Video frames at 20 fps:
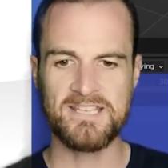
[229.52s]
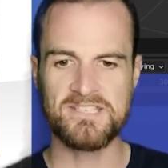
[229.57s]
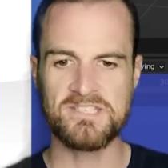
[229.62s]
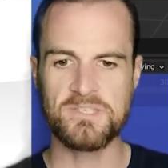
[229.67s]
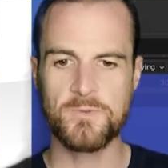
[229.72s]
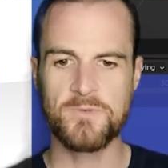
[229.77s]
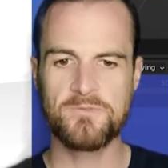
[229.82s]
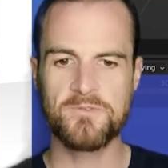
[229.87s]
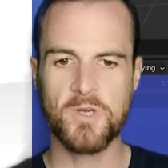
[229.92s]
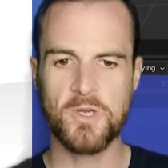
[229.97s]

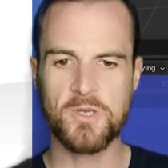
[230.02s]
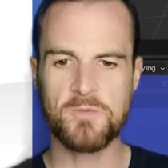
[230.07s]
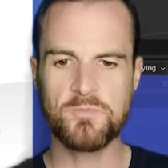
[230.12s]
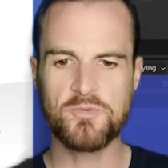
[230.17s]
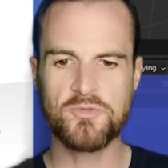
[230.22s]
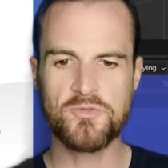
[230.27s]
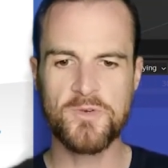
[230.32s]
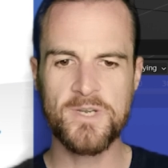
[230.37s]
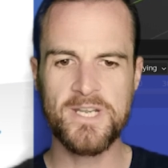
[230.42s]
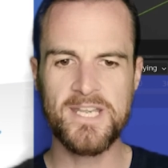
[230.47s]
Okay, so we've
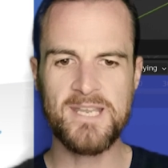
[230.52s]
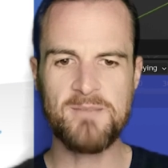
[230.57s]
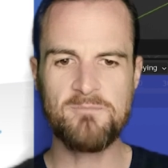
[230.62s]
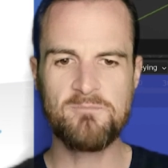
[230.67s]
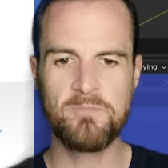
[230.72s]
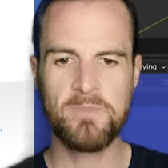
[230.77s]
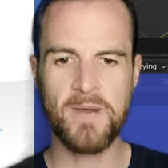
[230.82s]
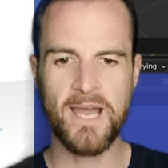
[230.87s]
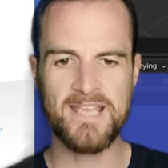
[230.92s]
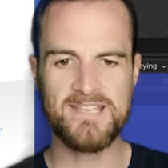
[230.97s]
got a
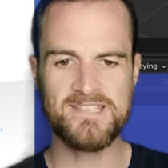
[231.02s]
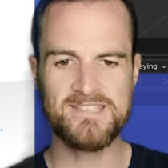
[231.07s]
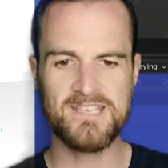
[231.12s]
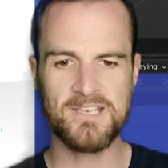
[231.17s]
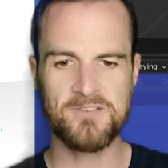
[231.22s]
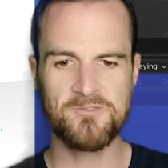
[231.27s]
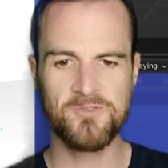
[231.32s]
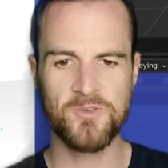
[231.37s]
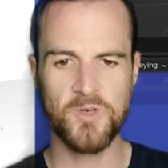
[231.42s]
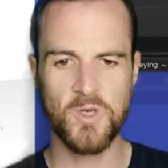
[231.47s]
pretty
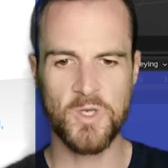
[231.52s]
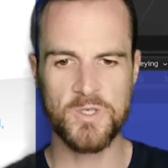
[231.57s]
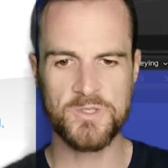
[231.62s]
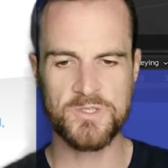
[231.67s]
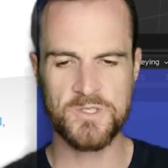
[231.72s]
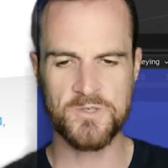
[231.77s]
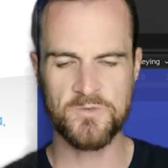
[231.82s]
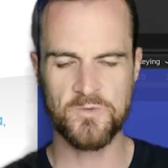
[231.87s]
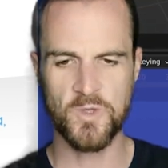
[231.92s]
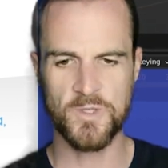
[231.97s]
basic
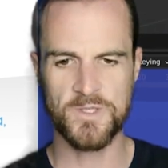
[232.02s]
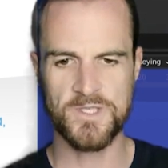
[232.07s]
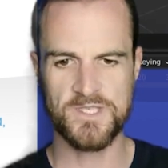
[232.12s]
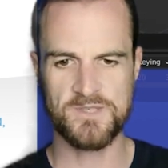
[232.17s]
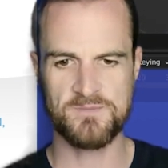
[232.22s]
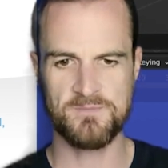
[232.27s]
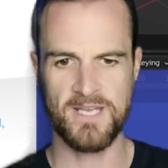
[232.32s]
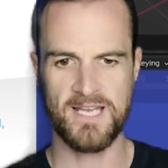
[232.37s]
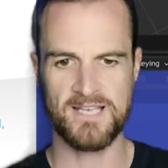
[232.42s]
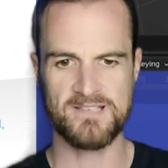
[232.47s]
version of
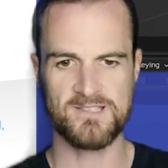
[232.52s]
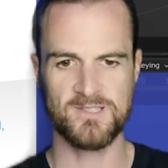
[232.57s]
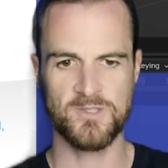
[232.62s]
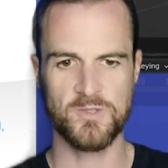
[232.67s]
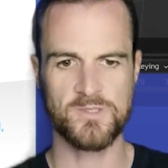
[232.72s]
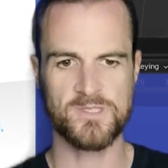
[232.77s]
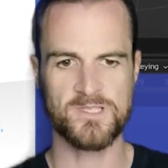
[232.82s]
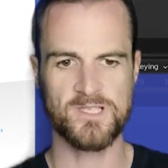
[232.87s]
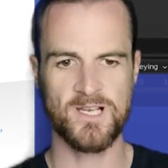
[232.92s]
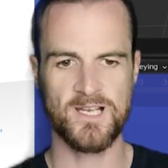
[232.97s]
what this
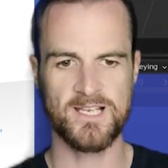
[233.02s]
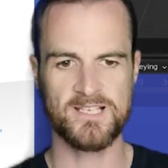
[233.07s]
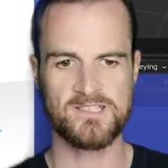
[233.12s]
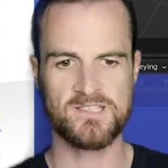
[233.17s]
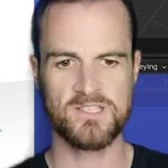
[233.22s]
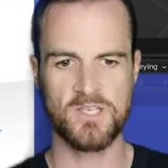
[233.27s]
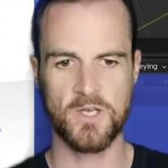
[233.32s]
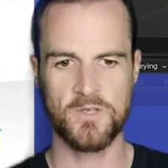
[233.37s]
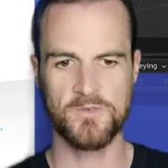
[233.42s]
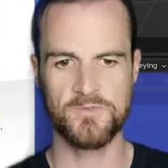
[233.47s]
mouse looks
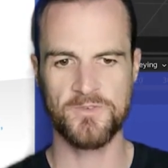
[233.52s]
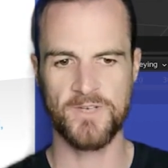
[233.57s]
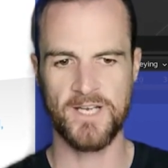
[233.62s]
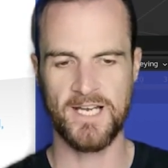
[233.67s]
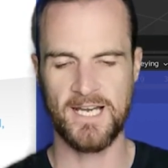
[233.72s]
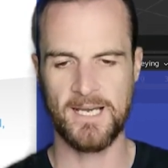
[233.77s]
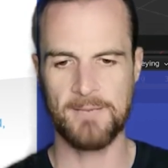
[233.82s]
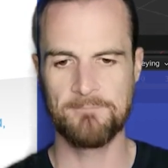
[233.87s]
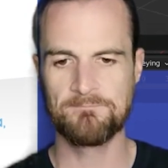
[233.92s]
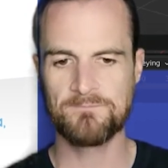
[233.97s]
like so
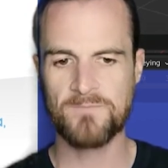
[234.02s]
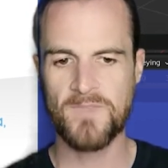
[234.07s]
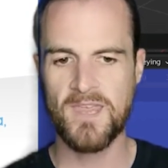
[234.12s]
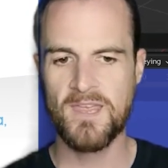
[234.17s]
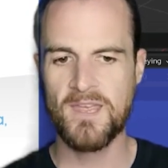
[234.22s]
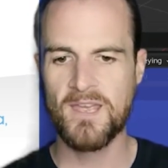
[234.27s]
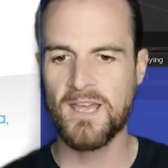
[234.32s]
far.